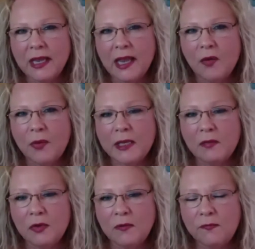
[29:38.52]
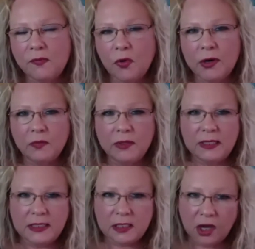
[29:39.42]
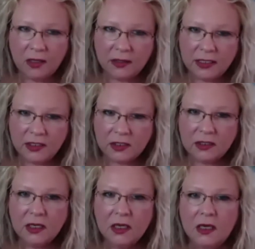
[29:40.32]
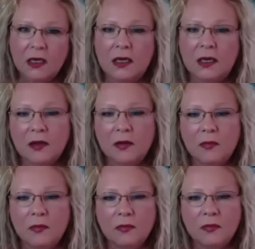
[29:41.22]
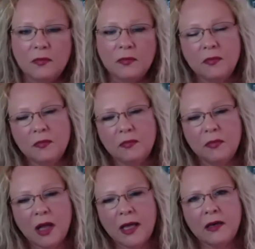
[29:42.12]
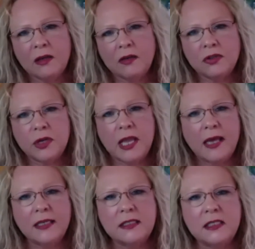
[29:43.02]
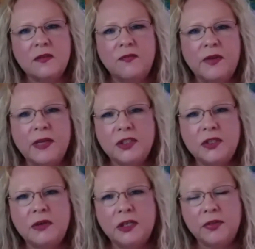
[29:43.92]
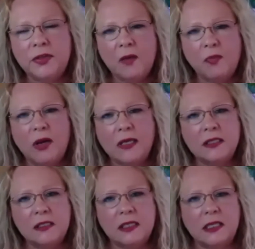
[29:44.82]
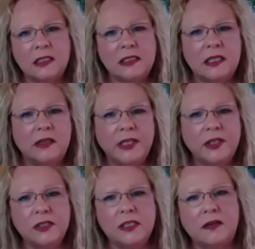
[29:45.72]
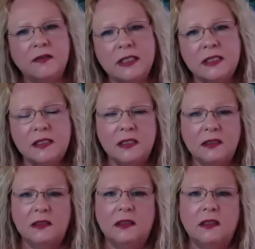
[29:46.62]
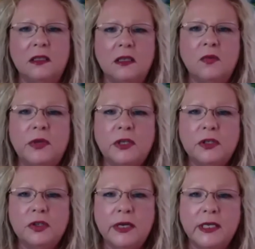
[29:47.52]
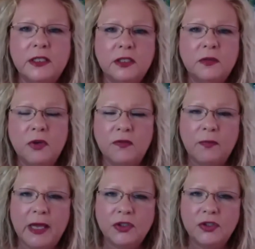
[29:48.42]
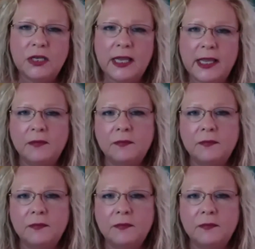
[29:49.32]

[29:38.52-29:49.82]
we can move forward with this knowledge. I don't know, Joy, how does this affect you in your thought process, considering yourself when you're trying to move about your day?